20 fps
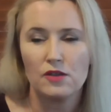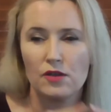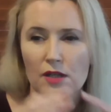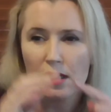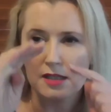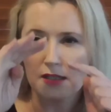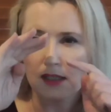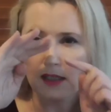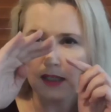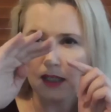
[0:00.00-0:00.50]
you
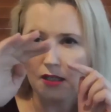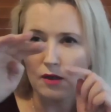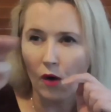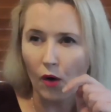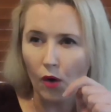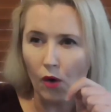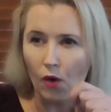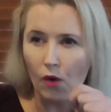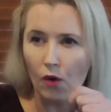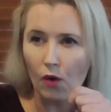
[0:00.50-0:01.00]
can see
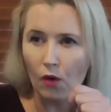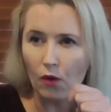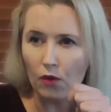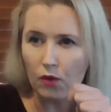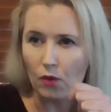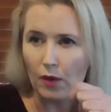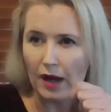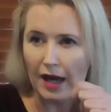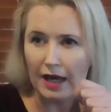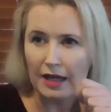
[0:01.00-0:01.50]
all
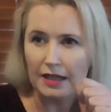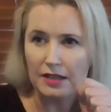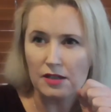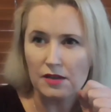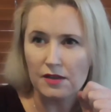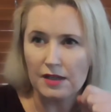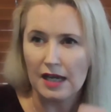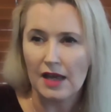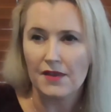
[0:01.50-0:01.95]
the way to the